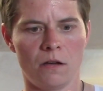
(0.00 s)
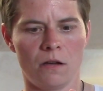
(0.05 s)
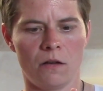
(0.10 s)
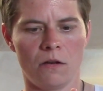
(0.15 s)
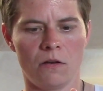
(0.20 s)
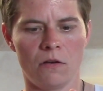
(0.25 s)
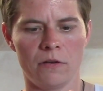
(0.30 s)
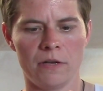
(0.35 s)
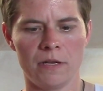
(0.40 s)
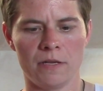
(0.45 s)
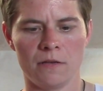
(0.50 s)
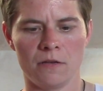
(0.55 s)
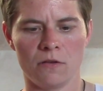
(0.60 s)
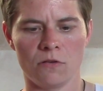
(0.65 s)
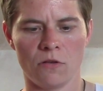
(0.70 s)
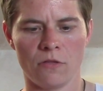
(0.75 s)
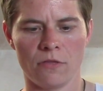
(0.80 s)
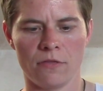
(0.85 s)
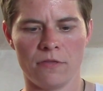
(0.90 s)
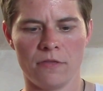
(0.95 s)
I
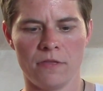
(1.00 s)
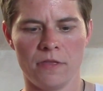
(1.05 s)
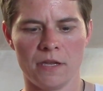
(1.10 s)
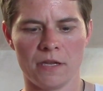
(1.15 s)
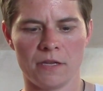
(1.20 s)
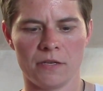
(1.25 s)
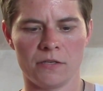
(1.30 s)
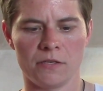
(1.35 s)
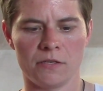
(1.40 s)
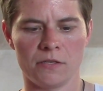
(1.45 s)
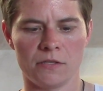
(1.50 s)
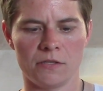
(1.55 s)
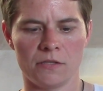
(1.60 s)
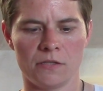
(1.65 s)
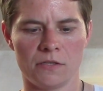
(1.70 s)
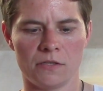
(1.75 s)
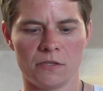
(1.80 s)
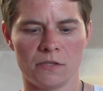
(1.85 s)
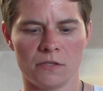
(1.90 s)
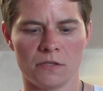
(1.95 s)
got
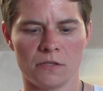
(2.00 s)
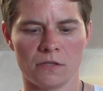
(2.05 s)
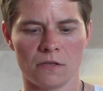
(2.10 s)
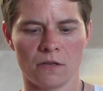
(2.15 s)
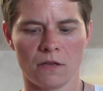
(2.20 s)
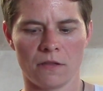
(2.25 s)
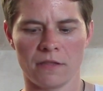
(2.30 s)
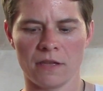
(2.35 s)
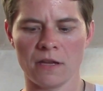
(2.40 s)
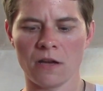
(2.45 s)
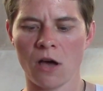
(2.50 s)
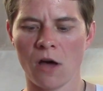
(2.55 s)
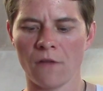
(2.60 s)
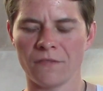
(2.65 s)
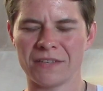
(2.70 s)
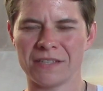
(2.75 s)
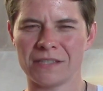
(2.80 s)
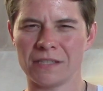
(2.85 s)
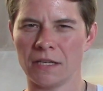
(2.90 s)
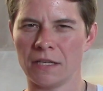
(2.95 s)
this, I think
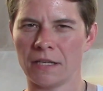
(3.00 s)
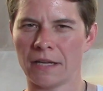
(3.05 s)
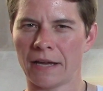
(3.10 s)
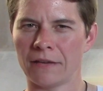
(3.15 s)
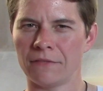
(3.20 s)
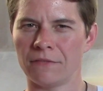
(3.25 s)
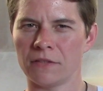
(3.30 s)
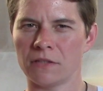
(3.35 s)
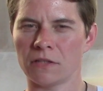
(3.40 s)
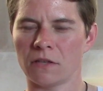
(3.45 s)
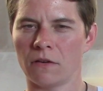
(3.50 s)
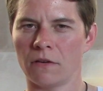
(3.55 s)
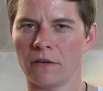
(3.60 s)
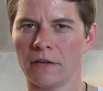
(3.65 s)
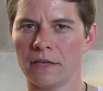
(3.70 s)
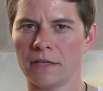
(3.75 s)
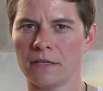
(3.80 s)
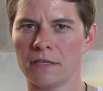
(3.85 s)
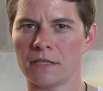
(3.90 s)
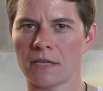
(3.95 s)
after seeing it
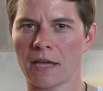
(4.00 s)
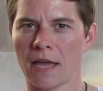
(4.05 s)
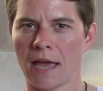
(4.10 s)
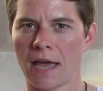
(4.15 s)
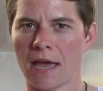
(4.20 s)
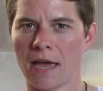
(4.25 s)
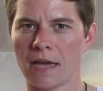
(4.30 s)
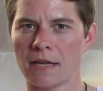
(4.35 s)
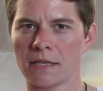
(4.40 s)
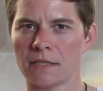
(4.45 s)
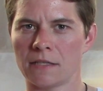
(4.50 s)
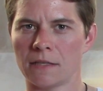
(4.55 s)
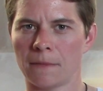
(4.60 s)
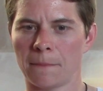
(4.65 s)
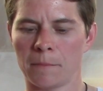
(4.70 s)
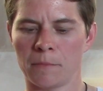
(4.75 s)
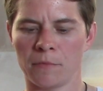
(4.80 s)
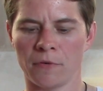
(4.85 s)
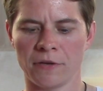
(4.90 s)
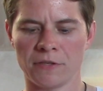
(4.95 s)
advertised at
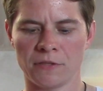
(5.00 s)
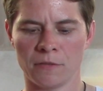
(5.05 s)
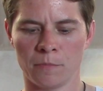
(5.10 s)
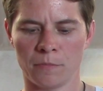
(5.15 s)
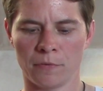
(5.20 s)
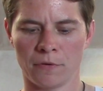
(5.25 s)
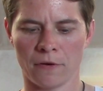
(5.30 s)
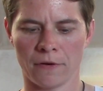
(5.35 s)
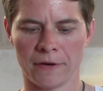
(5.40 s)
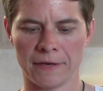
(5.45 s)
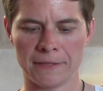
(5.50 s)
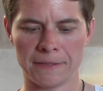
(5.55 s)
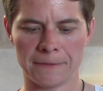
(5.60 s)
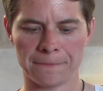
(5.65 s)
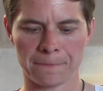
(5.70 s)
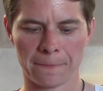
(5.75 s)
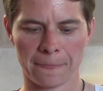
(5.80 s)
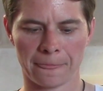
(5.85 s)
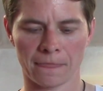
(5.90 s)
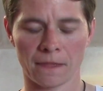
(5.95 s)
Brighton Pride.
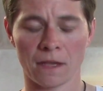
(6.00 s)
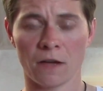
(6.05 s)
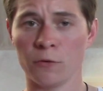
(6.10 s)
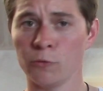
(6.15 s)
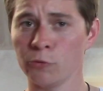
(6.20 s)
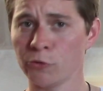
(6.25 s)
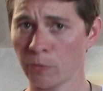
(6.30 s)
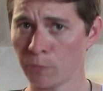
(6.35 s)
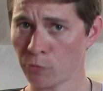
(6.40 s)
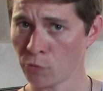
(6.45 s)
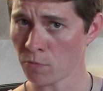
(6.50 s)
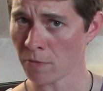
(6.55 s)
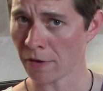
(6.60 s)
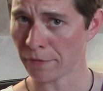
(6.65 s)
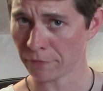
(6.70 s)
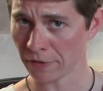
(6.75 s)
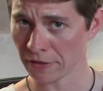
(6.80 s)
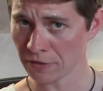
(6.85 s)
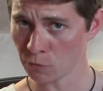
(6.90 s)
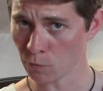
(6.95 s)
I also bought my
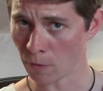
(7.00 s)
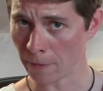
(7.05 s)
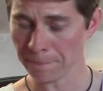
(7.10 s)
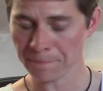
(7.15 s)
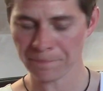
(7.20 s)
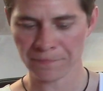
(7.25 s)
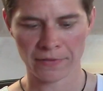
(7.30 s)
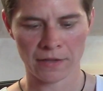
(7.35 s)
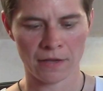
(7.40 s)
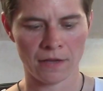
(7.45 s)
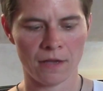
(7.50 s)
friend one.